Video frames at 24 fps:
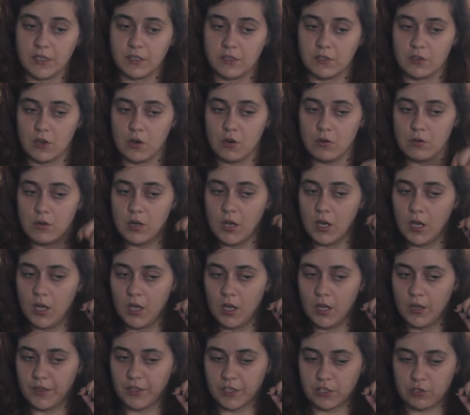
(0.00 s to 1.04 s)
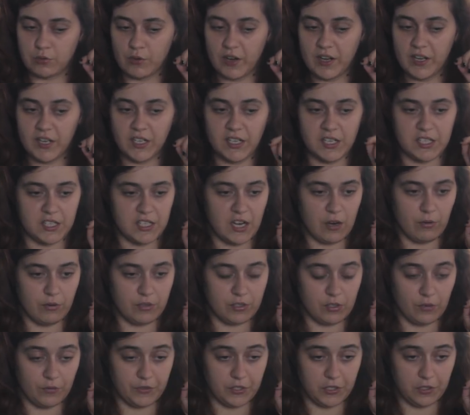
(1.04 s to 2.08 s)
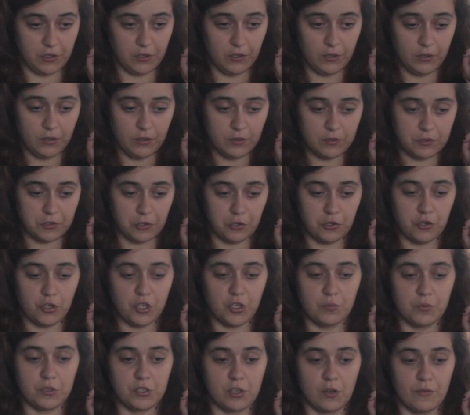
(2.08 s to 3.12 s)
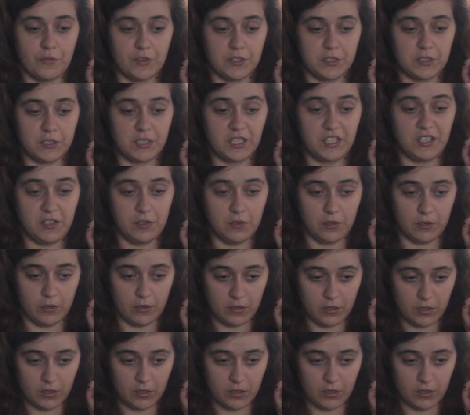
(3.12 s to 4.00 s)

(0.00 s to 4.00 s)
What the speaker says: So this rating is not resolved here, so you can resolve it here.